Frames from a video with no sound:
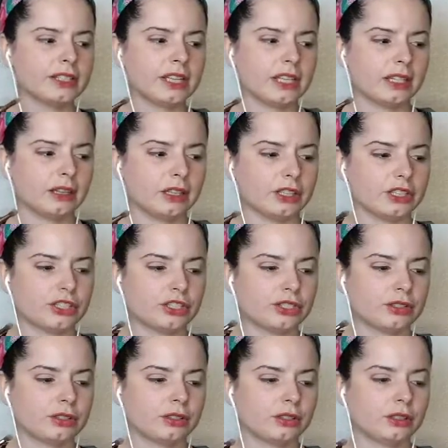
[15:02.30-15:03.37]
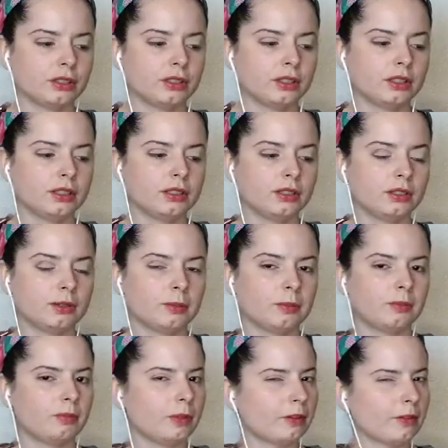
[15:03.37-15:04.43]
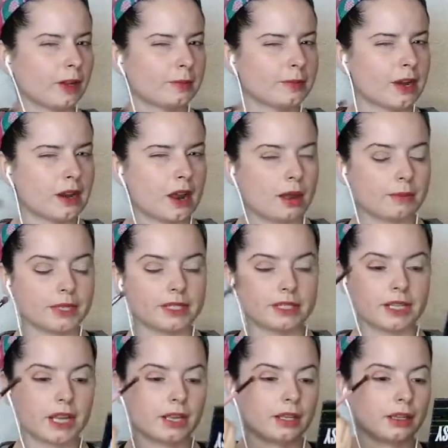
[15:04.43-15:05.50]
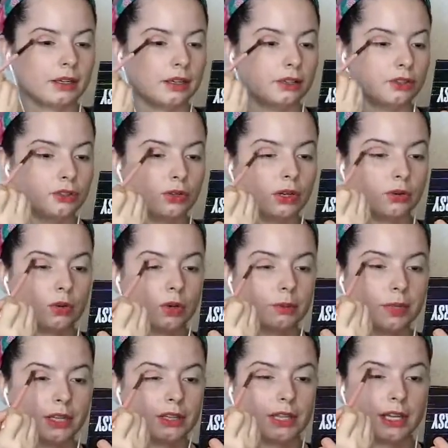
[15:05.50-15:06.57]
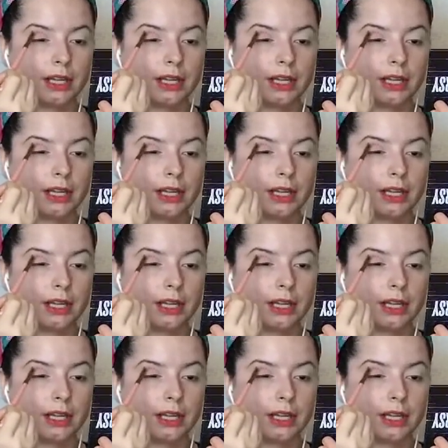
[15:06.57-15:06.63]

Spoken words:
English, if I'm not mistaken. Do not quote me on that.